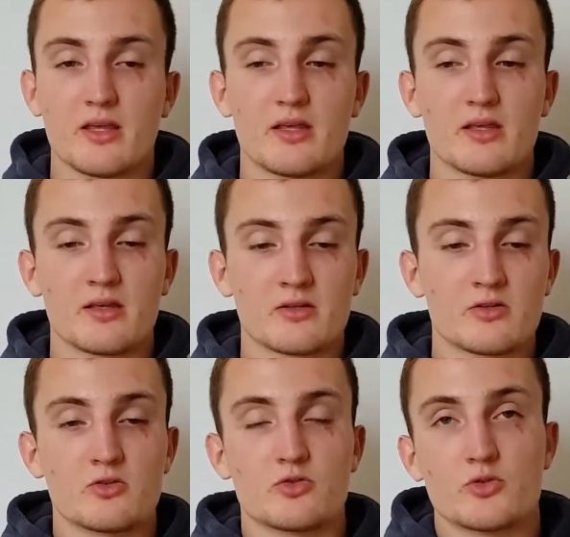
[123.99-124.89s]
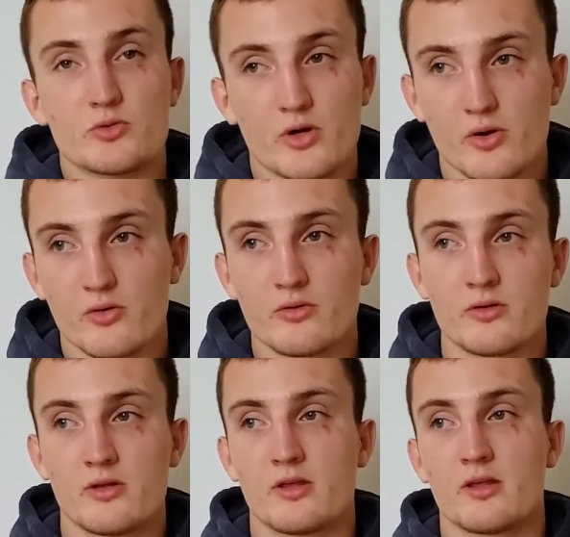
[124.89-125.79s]
in Judo
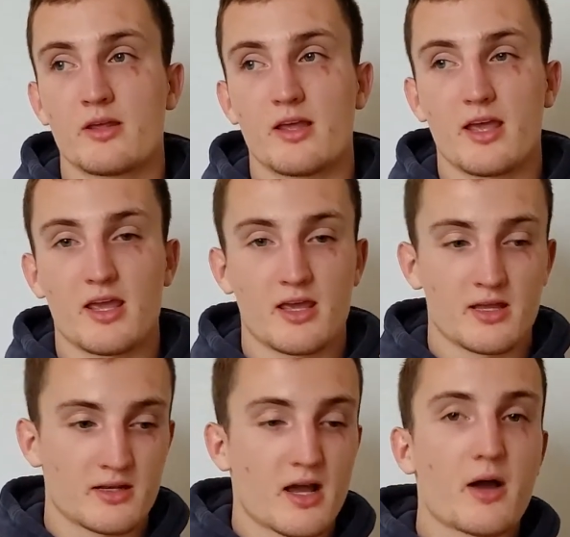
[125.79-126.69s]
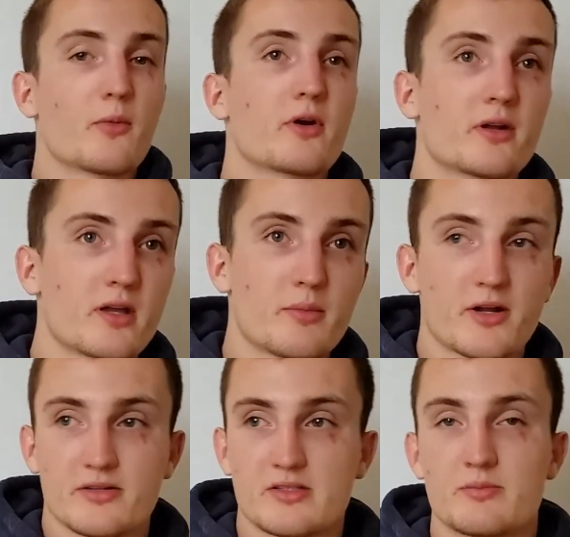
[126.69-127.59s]
and not worrying
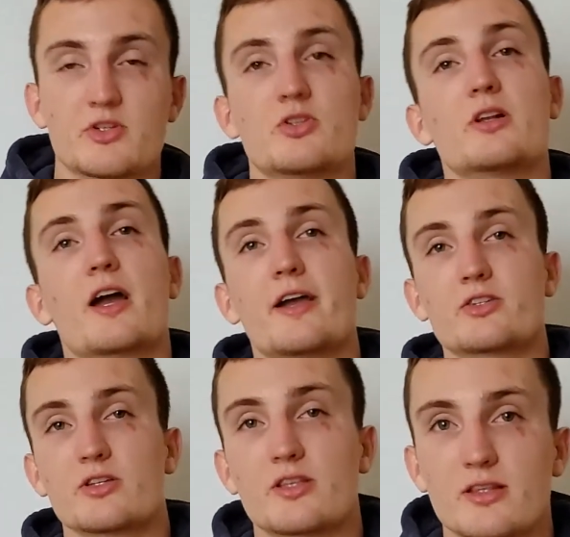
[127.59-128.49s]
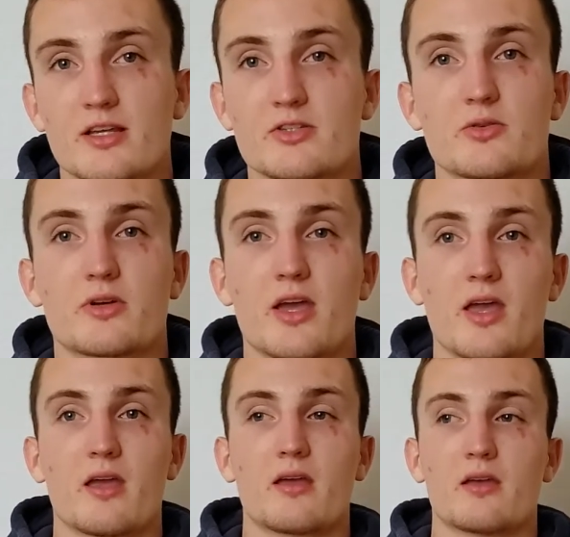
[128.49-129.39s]
about a submission, I actually think that's
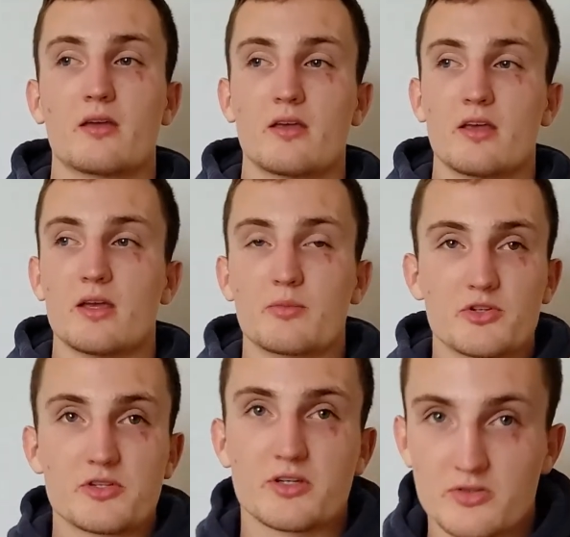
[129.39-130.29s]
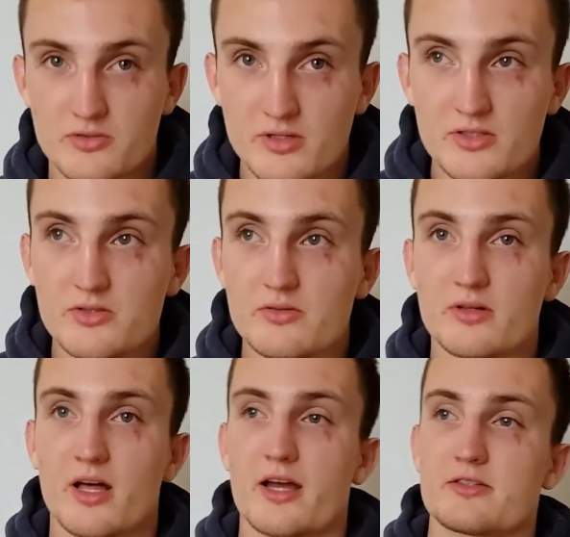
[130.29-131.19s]
okay. In Brazilian Jiu-Jitsu
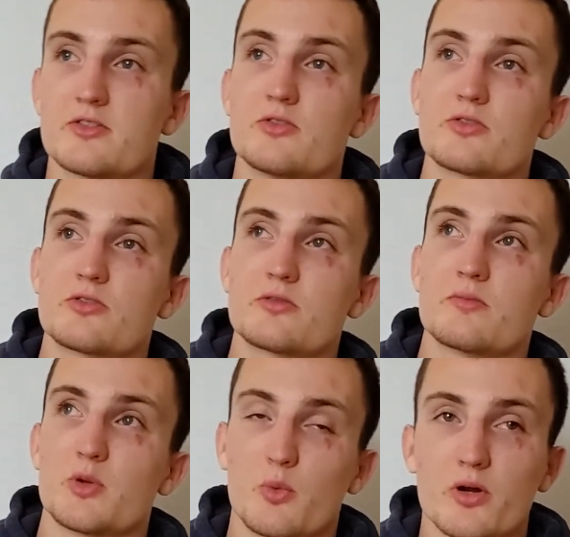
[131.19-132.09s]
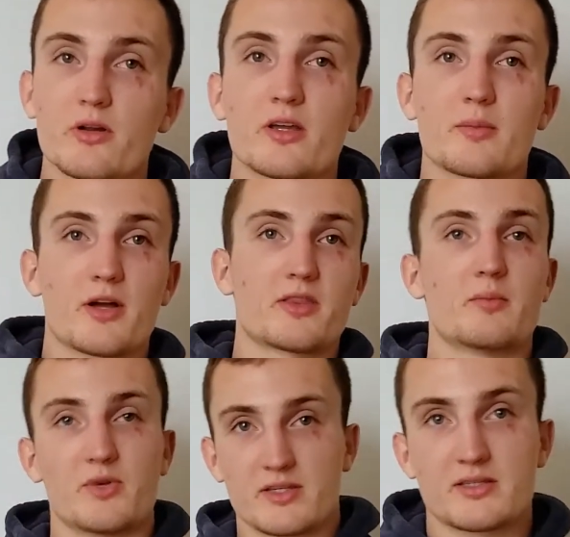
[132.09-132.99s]
class, you shouldn't be worrying about the
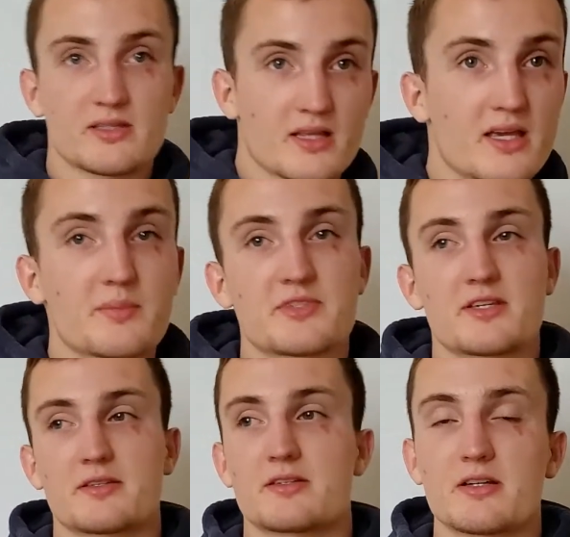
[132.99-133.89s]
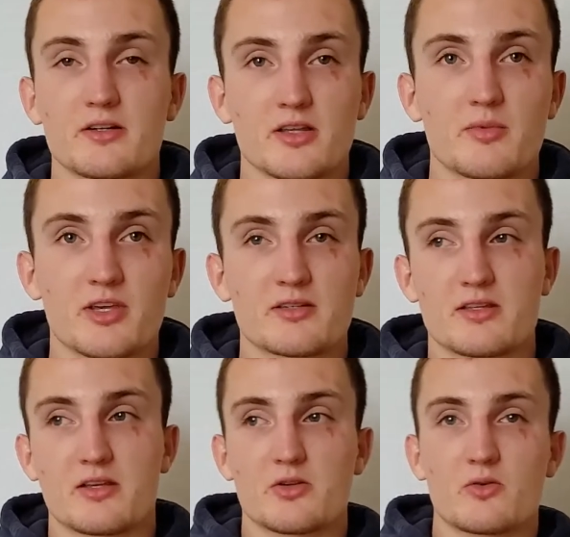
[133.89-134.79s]
big slams necessarily because
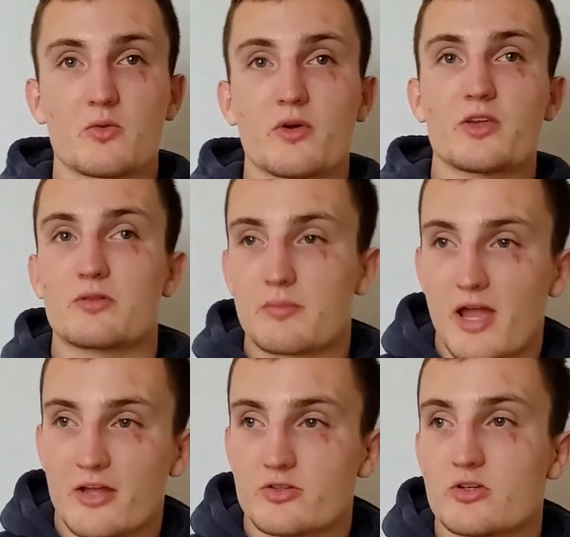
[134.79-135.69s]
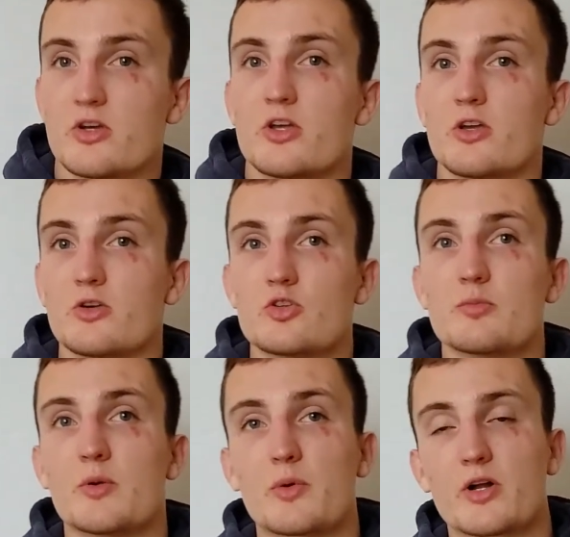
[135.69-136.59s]
they don't win you the match. You
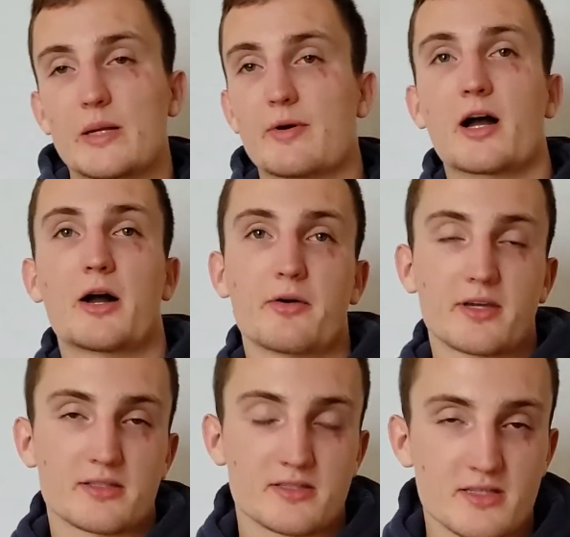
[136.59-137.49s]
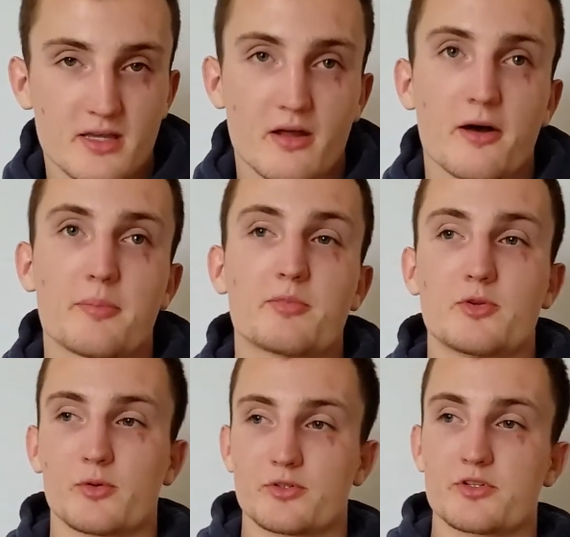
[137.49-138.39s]
should be worried about how it can set up
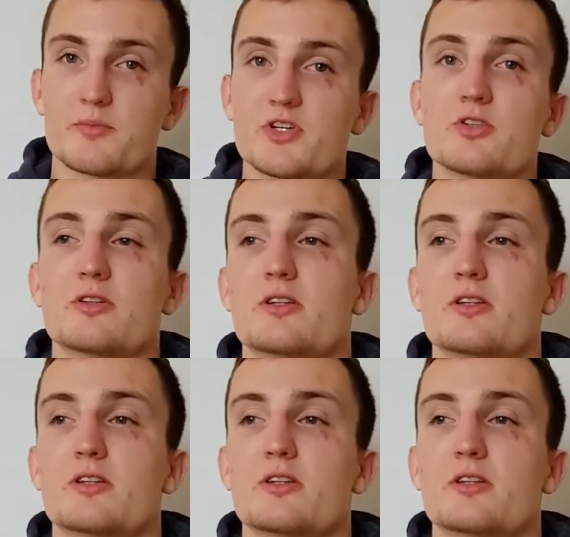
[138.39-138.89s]
your submission